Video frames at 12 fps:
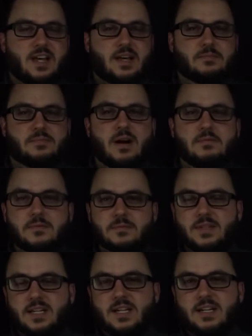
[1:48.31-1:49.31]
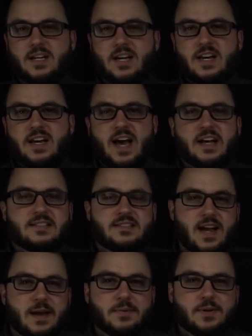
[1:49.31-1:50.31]
and probably as
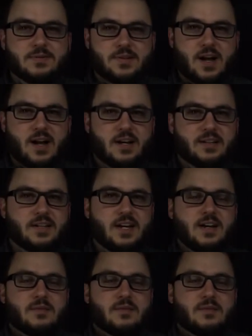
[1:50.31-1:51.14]
time goes on,